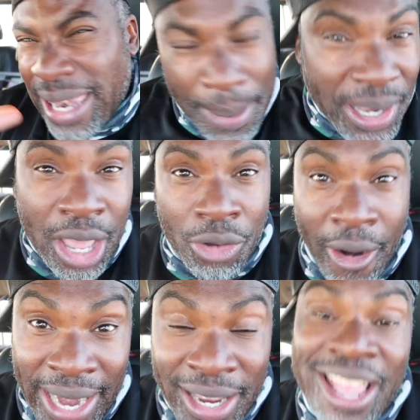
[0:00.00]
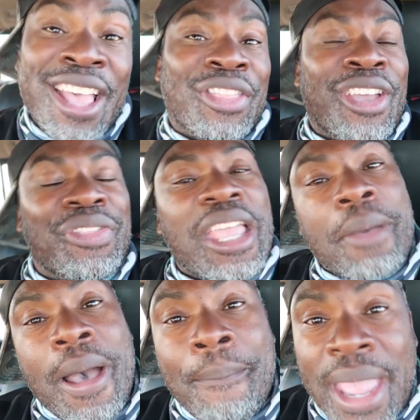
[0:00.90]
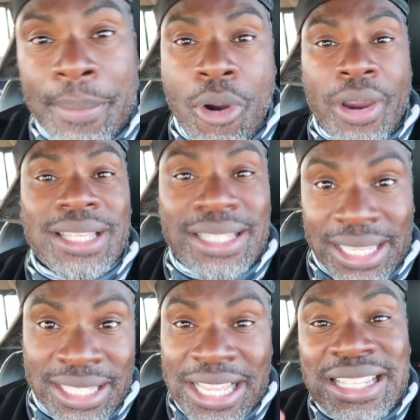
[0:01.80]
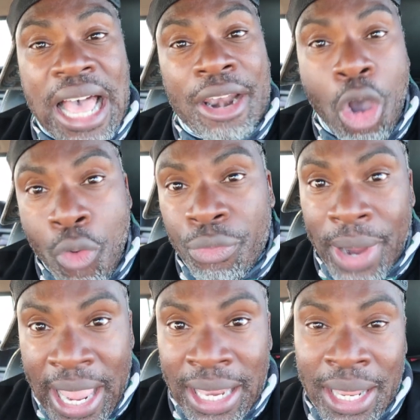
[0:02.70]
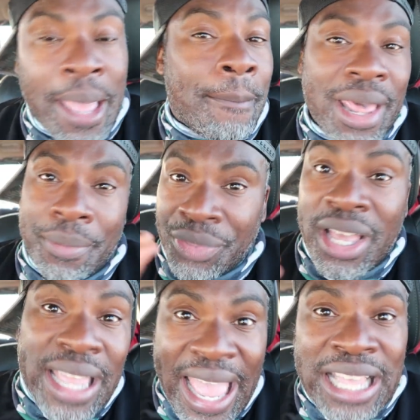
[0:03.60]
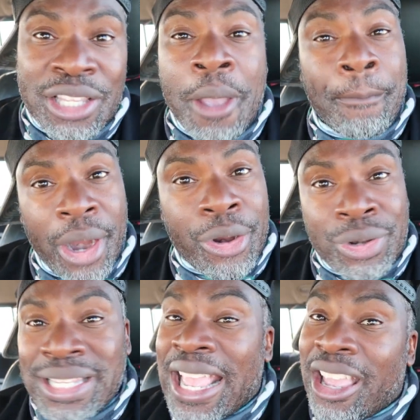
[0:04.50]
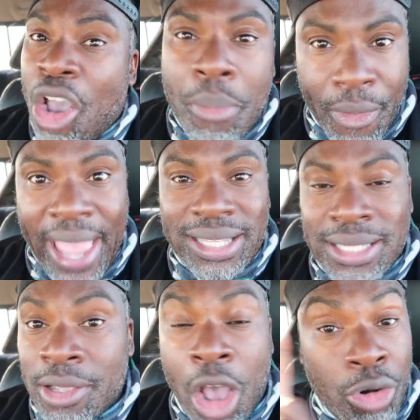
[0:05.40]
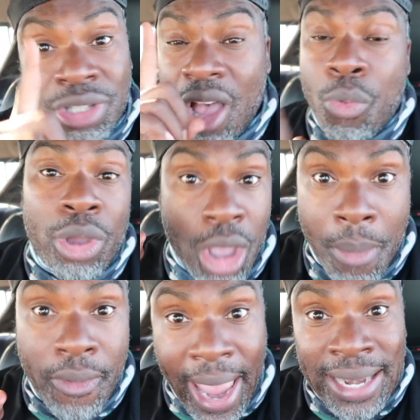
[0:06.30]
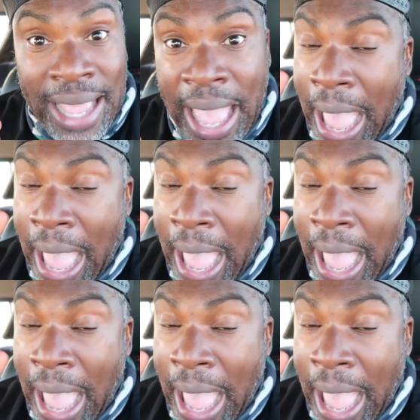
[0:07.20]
Let me know, all right? The good thing about Bain Park is this. It's not overran by them thug-ass birds, cormorants. I only saw one cormorant.